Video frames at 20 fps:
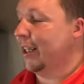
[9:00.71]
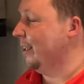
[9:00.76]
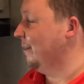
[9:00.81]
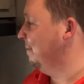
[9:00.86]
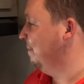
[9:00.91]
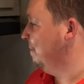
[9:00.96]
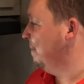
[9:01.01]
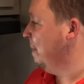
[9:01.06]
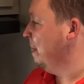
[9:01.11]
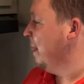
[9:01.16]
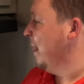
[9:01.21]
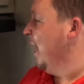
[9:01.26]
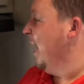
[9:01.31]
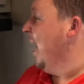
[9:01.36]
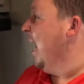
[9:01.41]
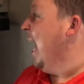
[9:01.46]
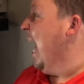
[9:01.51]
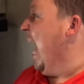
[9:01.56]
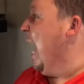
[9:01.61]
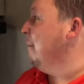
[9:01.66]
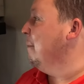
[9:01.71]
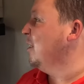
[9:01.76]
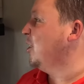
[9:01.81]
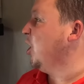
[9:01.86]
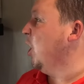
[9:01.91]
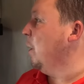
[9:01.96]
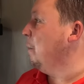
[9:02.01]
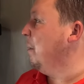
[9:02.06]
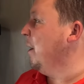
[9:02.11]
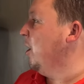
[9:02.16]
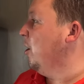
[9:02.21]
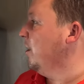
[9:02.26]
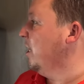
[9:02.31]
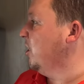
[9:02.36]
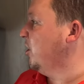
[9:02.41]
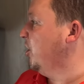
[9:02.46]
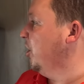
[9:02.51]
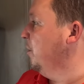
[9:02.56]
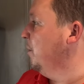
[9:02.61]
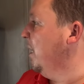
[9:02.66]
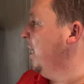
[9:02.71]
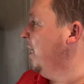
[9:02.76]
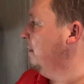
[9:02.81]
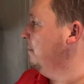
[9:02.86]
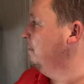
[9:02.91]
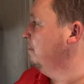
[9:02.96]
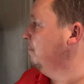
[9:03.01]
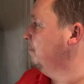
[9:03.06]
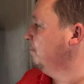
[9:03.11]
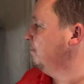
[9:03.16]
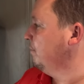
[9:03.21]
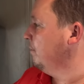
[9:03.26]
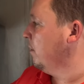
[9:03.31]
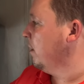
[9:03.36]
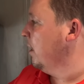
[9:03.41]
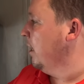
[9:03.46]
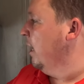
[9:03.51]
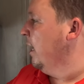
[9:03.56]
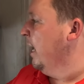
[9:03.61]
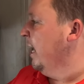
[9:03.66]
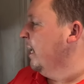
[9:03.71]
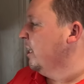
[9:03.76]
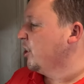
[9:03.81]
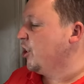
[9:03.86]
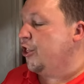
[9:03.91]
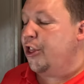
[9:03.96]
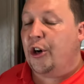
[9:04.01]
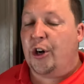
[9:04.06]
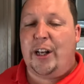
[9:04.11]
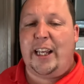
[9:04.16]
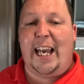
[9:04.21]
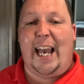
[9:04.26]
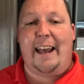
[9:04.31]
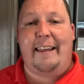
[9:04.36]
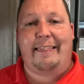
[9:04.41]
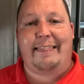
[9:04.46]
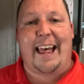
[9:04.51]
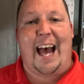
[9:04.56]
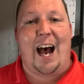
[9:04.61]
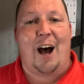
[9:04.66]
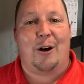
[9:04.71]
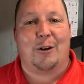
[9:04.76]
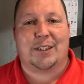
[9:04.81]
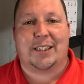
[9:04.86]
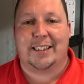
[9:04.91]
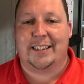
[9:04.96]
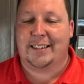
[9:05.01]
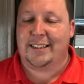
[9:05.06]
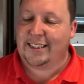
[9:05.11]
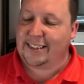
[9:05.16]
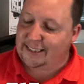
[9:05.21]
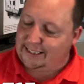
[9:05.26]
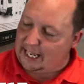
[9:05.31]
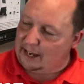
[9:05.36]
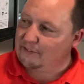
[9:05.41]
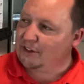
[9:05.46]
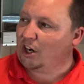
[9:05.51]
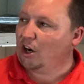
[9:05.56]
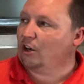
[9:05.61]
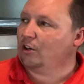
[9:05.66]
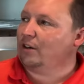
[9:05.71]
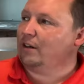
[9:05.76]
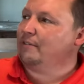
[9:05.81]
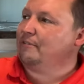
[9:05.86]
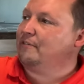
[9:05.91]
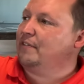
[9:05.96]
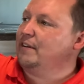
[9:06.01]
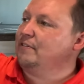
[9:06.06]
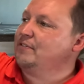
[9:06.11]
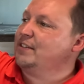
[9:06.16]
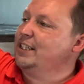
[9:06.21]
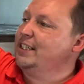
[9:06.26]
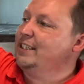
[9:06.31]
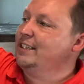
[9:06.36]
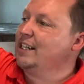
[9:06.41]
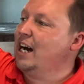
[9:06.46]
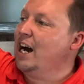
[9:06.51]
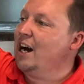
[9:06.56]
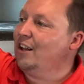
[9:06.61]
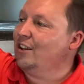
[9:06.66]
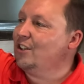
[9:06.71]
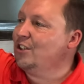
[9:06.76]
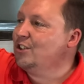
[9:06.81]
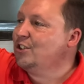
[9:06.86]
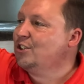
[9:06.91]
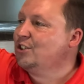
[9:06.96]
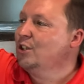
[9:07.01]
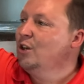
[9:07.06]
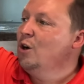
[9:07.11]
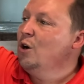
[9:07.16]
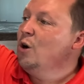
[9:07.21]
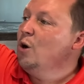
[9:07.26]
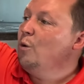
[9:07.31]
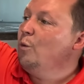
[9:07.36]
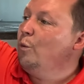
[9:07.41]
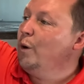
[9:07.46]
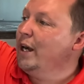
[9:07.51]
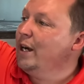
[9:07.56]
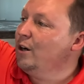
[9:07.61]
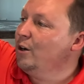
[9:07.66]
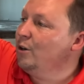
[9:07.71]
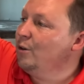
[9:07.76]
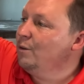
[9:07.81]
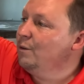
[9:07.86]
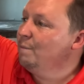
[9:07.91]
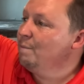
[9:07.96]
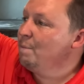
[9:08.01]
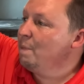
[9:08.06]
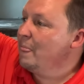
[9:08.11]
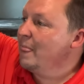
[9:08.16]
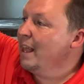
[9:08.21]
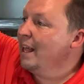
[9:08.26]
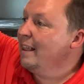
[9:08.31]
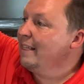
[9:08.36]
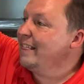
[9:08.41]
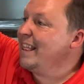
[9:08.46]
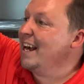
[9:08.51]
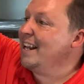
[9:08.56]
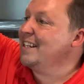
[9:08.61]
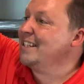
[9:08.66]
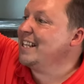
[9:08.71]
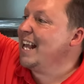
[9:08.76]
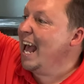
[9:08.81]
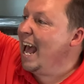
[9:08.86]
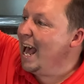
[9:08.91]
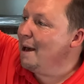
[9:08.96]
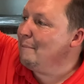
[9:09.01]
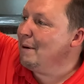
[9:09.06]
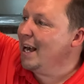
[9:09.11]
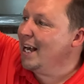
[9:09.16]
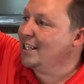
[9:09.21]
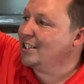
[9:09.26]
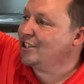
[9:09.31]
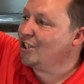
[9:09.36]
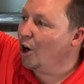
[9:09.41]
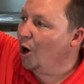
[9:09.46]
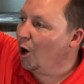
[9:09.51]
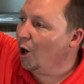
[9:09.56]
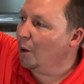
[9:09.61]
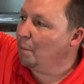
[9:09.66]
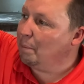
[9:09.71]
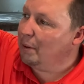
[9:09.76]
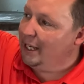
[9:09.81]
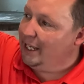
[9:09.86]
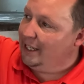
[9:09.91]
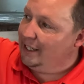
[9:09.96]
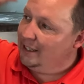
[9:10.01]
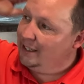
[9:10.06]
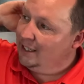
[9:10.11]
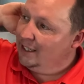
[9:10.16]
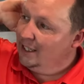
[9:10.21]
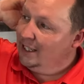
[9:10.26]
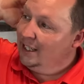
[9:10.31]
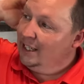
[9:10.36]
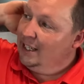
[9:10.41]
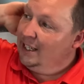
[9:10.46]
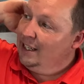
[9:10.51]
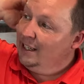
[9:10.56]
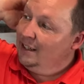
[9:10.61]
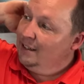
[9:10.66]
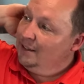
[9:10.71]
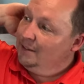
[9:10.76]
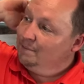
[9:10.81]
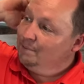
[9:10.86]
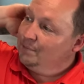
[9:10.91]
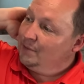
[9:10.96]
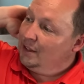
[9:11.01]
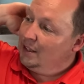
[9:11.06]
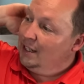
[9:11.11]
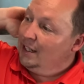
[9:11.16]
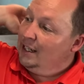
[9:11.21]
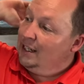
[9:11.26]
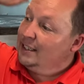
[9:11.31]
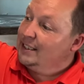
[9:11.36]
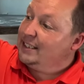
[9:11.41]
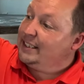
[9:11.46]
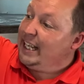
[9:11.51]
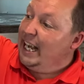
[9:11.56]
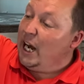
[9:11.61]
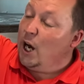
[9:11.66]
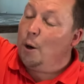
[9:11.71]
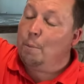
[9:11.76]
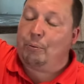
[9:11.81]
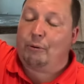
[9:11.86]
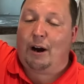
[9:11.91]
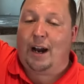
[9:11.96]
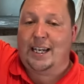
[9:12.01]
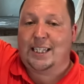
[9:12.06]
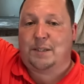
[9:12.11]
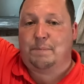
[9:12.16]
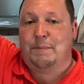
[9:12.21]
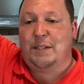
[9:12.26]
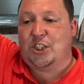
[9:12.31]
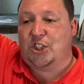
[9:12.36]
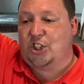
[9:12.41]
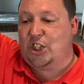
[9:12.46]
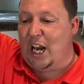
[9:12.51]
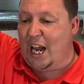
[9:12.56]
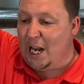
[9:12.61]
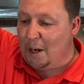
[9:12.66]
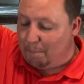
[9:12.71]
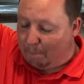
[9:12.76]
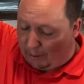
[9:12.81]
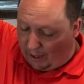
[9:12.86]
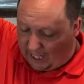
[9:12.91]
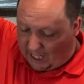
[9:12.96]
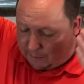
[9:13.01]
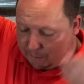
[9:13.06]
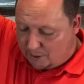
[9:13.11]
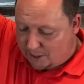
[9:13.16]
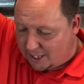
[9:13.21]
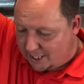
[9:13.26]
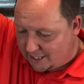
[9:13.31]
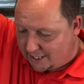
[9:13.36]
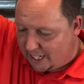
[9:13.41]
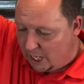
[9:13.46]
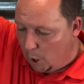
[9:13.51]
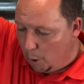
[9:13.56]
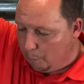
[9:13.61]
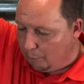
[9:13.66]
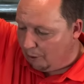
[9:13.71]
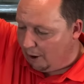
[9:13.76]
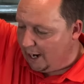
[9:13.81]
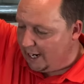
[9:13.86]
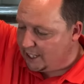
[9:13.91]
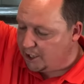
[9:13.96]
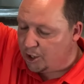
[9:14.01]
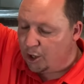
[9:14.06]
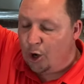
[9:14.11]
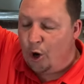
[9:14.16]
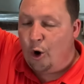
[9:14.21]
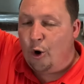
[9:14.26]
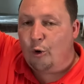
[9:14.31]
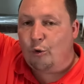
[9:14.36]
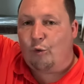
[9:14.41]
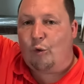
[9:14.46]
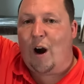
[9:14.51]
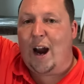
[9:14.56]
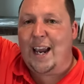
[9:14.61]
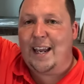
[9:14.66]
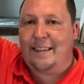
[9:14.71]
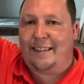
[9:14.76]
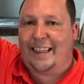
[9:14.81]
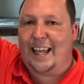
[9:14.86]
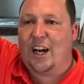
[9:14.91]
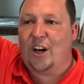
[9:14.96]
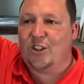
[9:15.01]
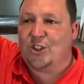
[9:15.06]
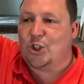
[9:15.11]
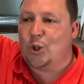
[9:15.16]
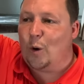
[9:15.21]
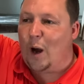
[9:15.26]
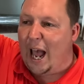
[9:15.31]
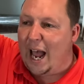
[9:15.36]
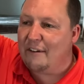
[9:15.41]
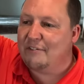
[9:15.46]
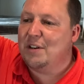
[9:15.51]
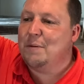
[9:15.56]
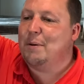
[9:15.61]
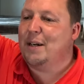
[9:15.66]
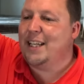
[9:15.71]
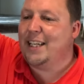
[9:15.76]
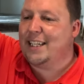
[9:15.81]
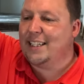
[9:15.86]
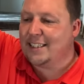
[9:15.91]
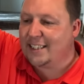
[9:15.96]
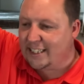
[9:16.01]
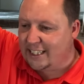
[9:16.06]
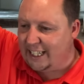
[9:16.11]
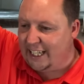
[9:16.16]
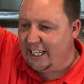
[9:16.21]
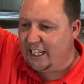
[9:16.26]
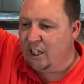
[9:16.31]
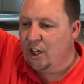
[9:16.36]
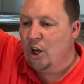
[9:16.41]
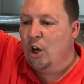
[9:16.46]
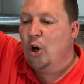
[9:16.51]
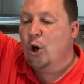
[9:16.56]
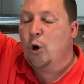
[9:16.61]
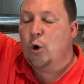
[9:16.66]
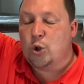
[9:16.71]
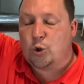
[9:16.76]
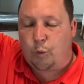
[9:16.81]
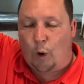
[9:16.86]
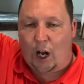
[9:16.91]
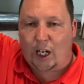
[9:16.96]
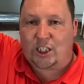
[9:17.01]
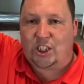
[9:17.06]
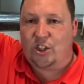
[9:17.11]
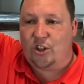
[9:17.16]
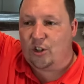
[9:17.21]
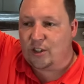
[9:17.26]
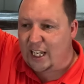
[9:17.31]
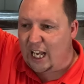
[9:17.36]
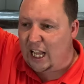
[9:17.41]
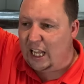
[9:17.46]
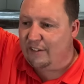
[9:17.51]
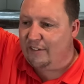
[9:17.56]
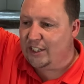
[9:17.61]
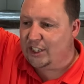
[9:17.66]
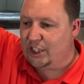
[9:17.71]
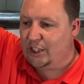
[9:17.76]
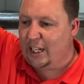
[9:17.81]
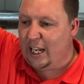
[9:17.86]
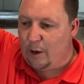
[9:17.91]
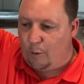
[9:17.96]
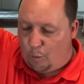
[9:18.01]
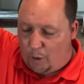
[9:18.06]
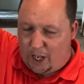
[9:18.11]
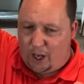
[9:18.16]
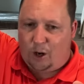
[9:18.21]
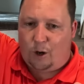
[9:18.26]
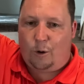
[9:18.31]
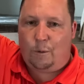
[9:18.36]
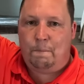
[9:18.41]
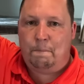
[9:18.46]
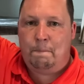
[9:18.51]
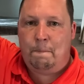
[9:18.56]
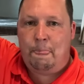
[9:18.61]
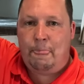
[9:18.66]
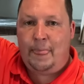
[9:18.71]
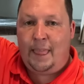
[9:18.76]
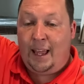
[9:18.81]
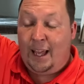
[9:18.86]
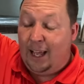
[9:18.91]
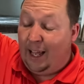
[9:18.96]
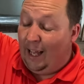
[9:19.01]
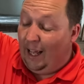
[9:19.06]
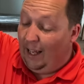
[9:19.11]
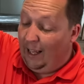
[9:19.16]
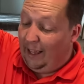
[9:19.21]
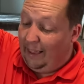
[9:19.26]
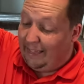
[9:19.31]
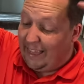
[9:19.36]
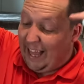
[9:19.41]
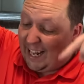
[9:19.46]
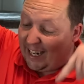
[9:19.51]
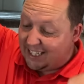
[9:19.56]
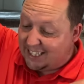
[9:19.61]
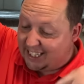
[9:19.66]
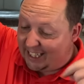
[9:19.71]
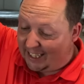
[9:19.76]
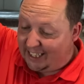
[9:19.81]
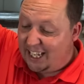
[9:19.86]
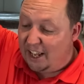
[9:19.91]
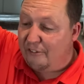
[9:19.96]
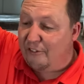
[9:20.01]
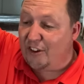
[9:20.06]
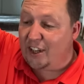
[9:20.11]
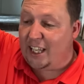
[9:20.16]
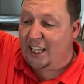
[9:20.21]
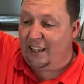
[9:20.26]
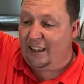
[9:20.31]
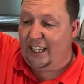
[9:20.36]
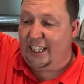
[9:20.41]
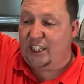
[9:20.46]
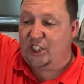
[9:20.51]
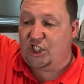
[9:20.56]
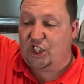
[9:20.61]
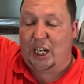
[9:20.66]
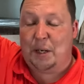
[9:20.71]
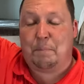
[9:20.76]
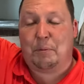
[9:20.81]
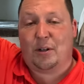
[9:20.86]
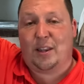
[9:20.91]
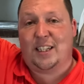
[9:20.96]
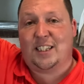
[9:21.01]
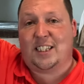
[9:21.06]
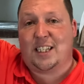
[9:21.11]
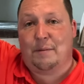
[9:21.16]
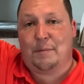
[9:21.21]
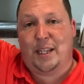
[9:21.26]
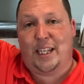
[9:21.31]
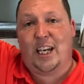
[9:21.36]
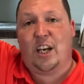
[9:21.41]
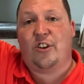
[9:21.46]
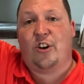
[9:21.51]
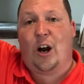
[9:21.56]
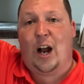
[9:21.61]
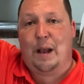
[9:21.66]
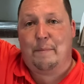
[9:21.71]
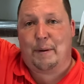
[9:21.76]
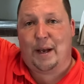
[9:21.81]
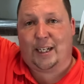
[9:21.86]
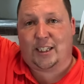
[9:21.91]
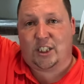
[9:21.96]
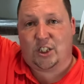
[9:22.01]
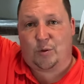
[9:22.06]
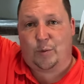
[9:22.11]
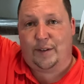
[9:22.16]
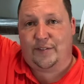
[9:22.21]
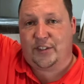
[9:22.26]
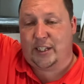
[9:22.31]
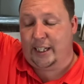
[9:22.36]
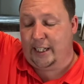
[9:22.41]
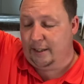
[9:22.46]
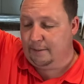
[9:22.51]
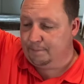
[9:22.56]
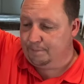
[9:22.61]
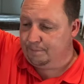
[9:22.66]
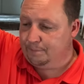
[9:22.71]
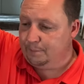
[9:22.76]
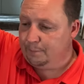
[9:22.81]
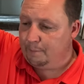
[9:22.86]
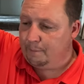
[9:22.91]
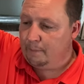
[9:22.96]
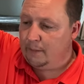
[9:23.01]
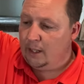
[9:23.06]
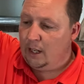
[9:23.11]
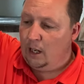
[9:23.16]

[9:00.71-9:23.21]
Right. MSRP on this unit is $38,715. Will, that is MSRP. That's not bad at all. Sale price, Miss Jen, please put the sale price right there so everybody can see who's watching on television. And Will. Yeah? That is significantly cheaper than some of the other Ibexes Absolutely. we've seen. Absolutely.